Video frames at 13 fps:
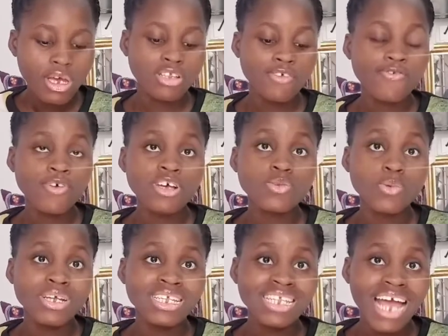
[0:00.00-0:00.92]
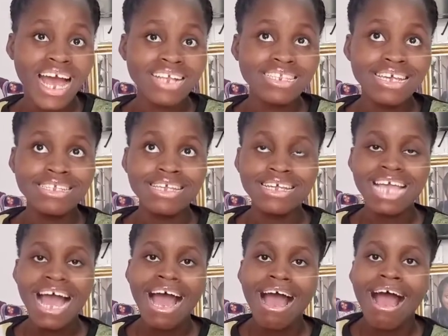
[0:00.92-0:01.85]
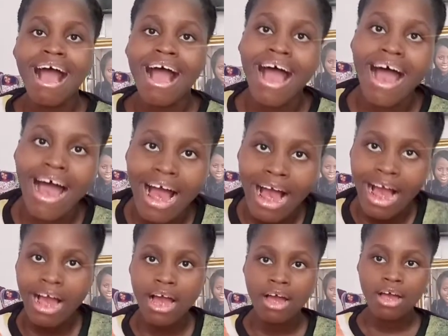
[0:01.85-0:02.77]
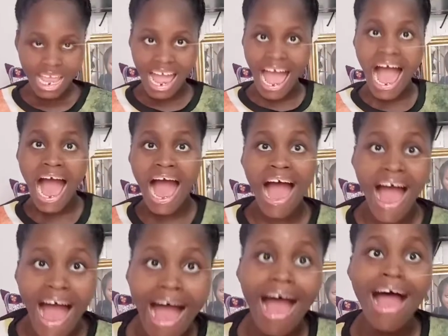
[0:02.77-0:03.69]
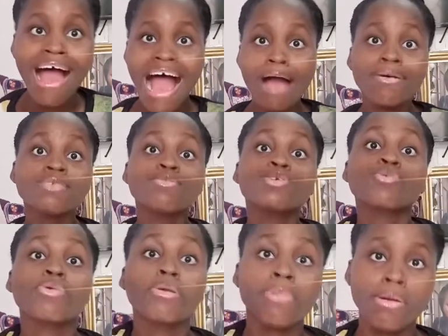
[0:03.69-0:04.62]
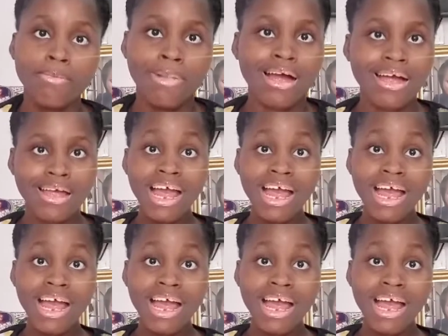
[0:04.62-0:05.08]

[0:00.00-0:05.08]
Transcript: The first wedding I attended. How am I supposed to remember?